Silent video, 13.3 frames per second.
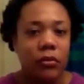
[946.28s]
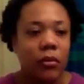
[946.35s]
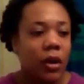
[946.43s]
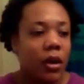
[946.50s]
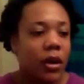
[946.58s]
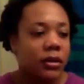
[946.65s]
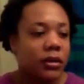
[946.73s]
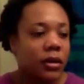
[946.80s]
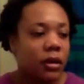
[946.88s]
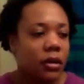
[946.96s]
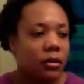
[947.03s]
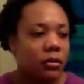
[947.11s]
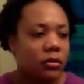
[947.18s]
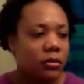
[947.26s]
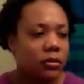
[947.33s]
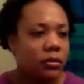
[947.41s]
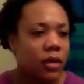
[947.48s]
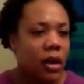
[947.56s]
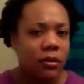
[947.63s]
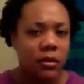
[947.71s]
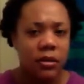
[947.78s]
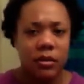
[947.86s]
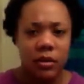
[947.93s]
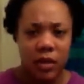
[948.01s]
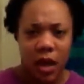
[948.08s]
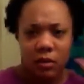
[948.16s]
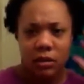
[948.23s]
And so I was in the
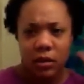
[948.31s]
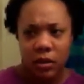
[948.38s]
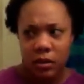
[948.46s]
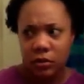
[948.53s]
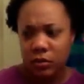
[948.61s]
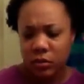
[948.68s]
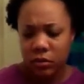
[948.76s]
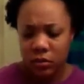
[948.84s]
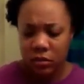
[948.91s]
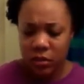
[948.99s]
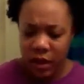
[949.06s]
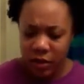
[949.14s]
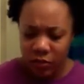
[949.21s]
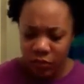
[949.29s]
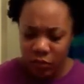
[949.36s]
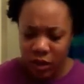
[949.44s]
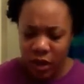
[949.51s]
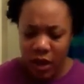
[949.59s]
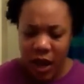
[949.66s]
shower, like, ooh, like what?